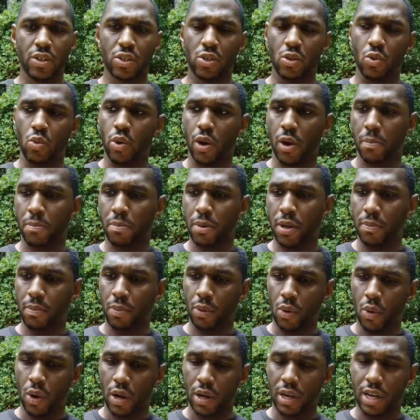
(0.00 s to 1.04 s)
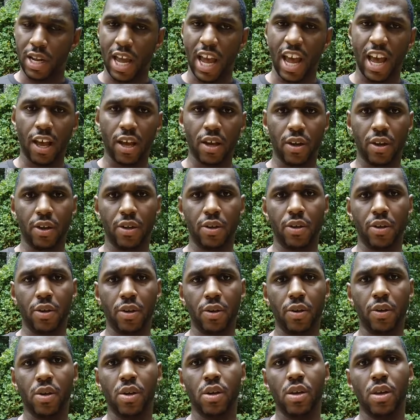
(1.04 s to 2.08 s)
to where people are not
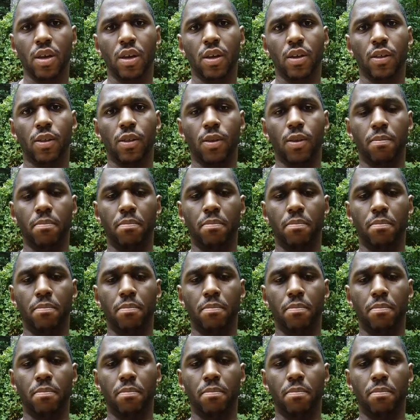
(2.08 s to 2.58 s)
under the